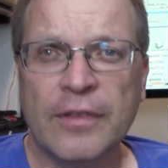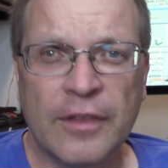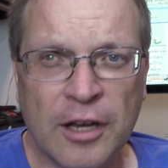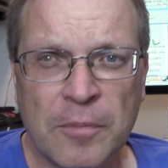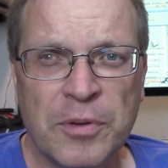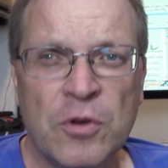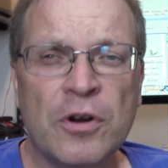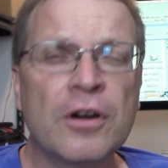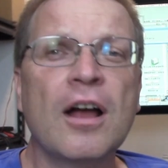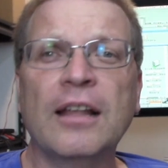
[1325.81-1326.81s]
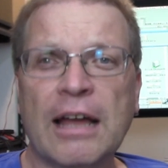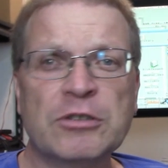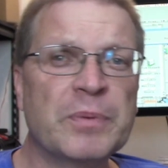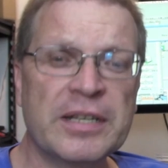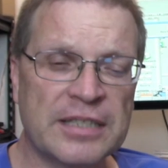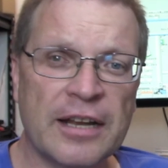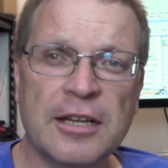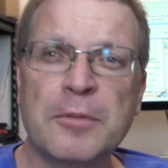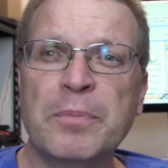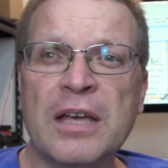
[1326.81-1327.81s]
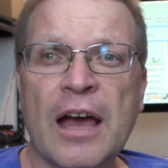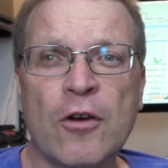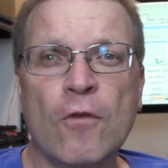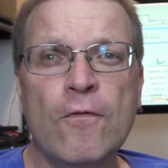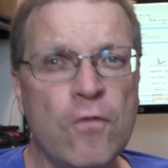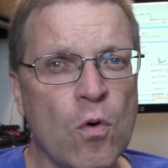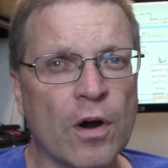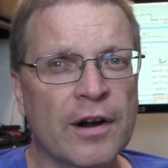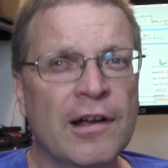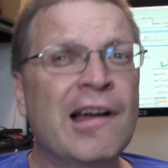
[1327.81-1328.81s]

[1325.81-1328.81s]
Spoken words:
The computer allows me to set it to PIO4.